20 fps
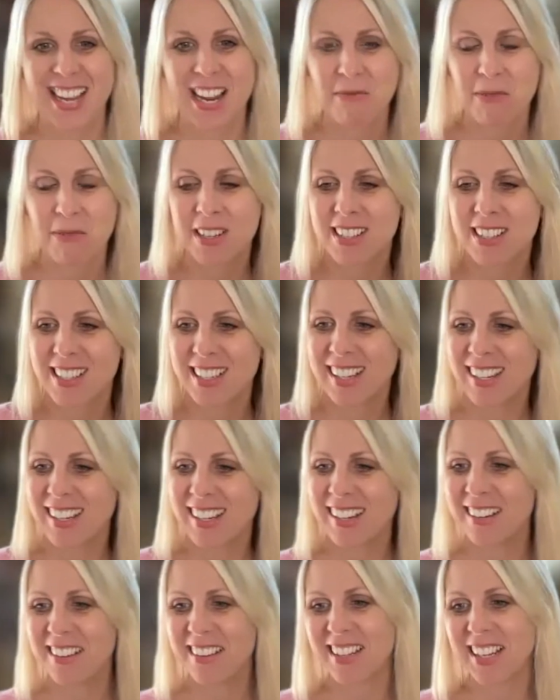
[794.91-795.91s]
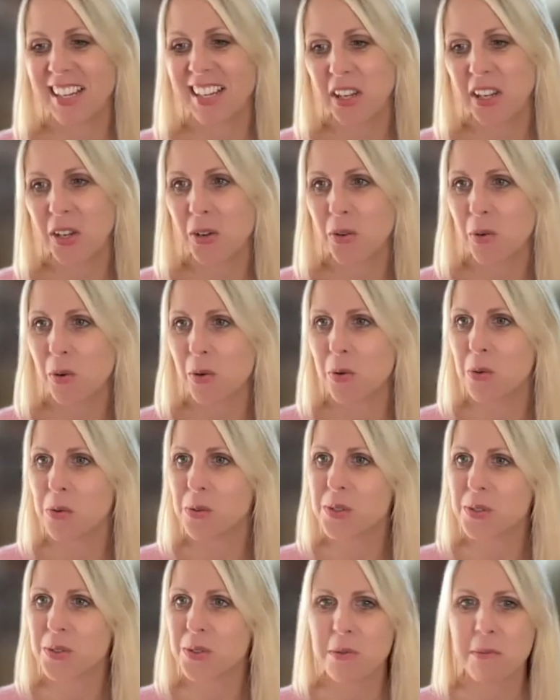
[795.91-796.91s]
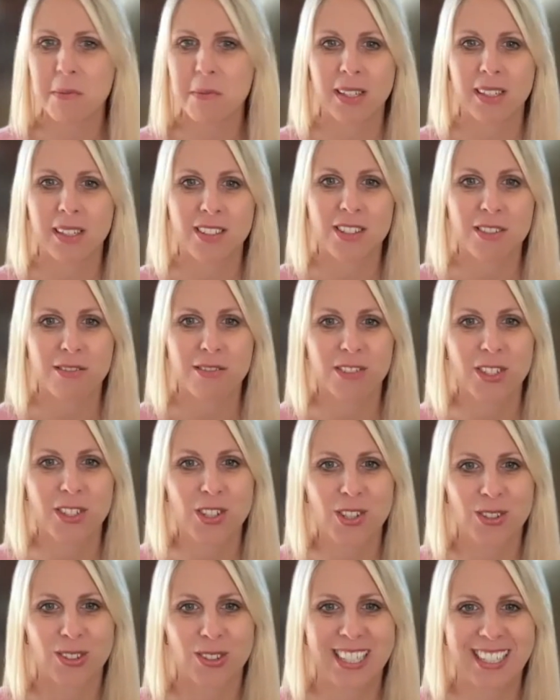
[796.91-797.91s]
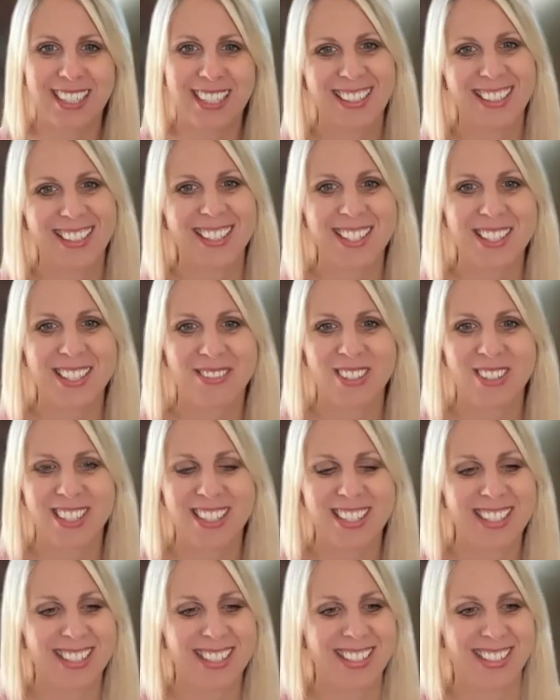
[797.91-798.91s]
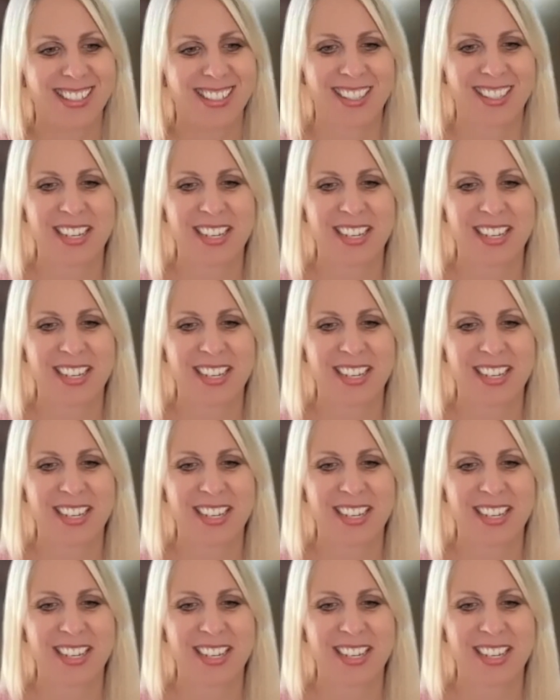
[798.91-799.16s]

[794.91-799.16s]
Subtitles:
And once again, thank you all so much for joining us for this.